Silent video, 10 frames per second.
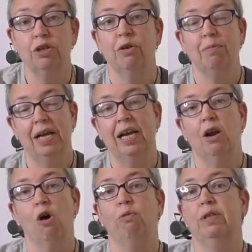You can play
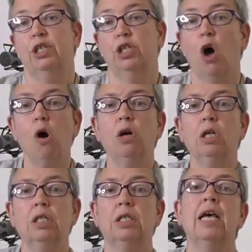along with
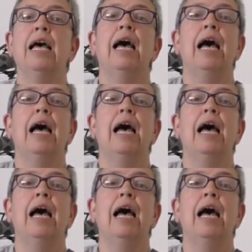songs.